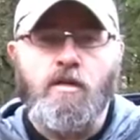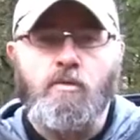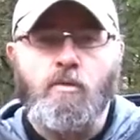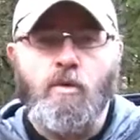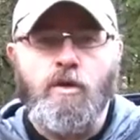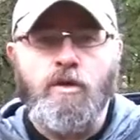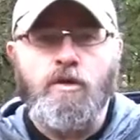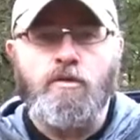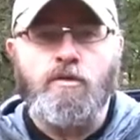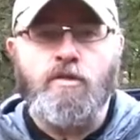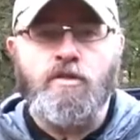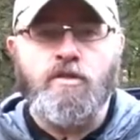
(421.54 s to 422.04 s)

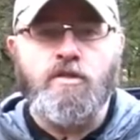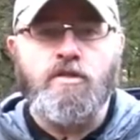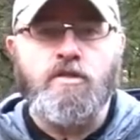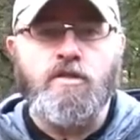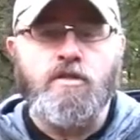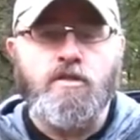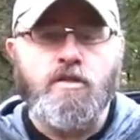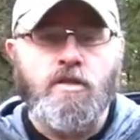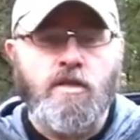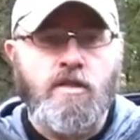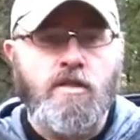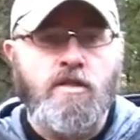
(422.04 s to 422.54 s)
water
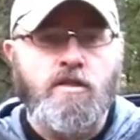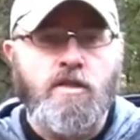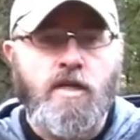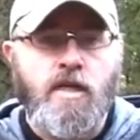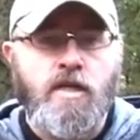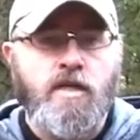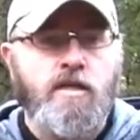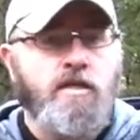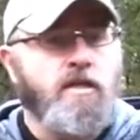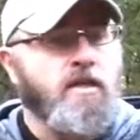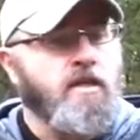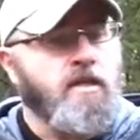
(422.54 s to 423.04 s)
resistance in the
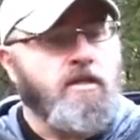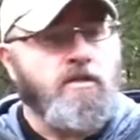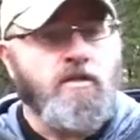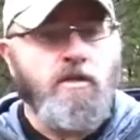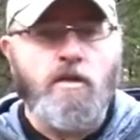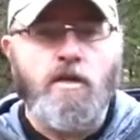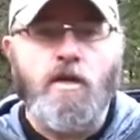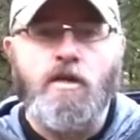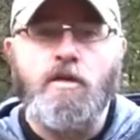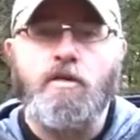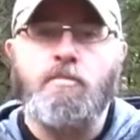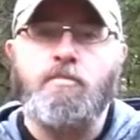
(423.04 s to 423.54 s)
jacket. It is not
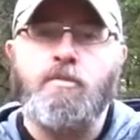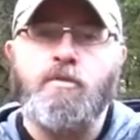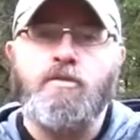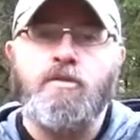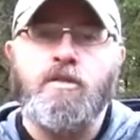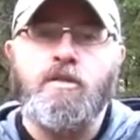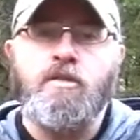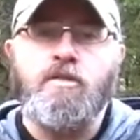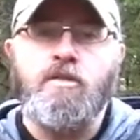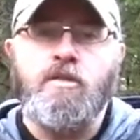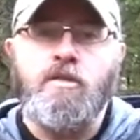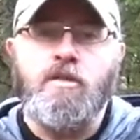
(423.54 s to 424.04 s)

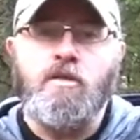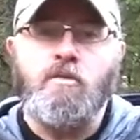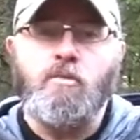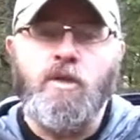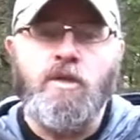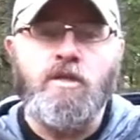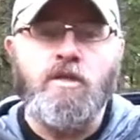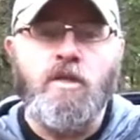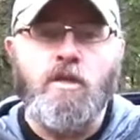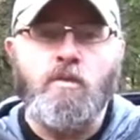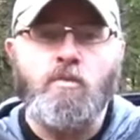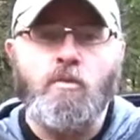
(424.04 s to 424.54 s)
100%
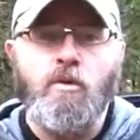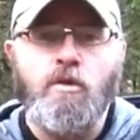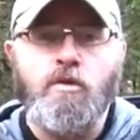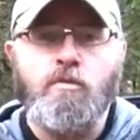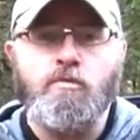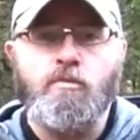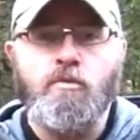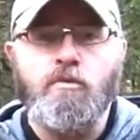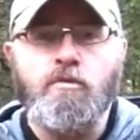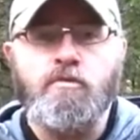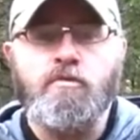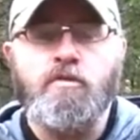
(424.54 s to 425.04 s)
wind and
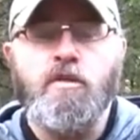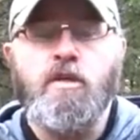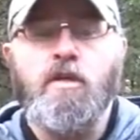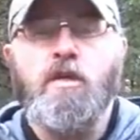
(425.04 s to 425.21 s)
waterproof,